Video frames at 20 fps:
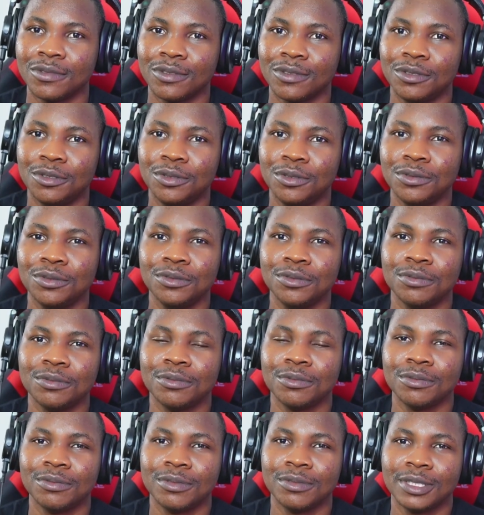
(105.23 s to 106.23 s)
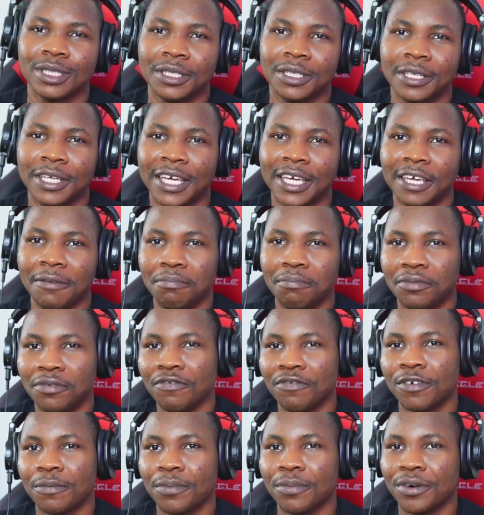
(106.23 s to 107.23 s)
do
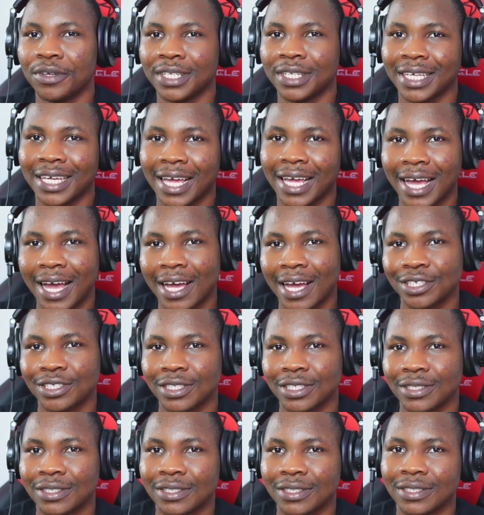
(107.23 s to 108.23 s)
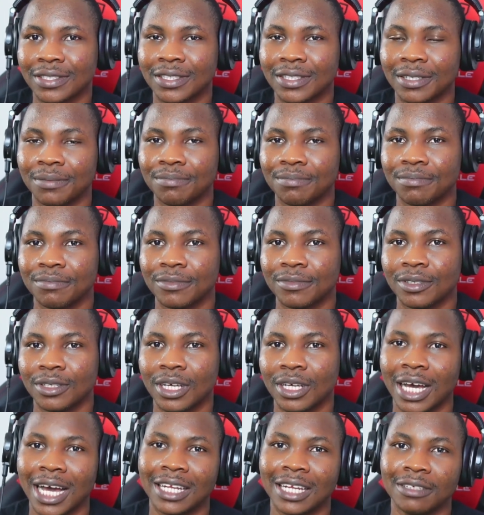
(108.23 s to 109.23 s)
improve upon the caching system
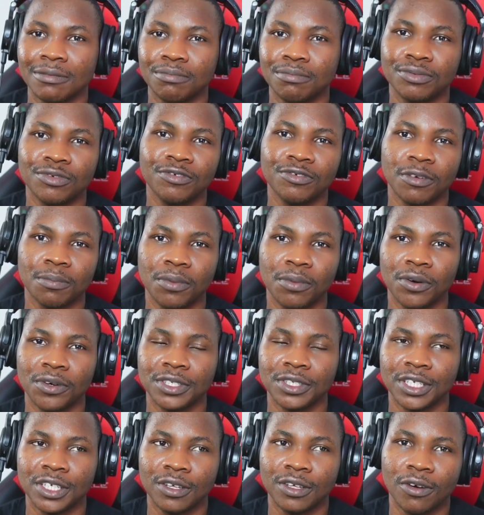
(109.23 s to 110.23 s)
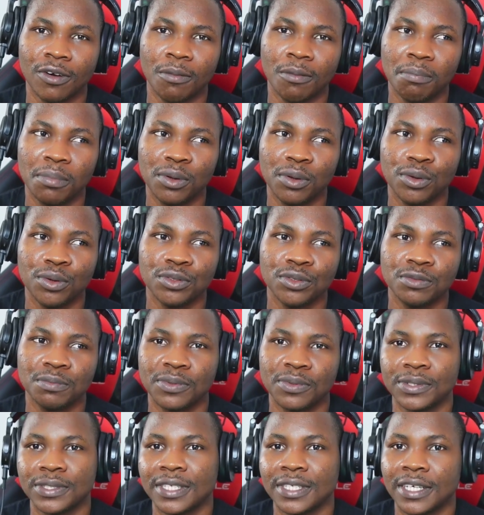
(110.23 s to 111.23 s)
and improve upon the upload
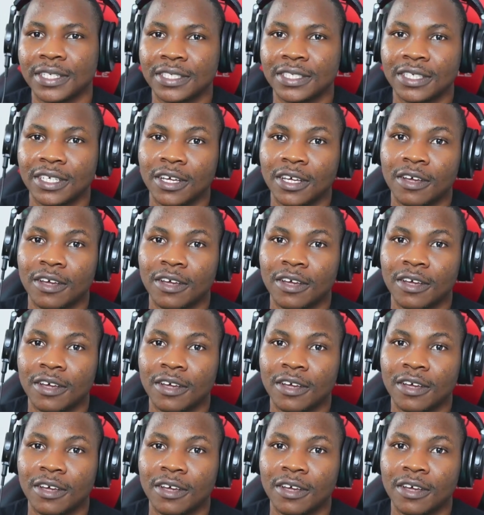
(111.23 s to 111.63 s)
process.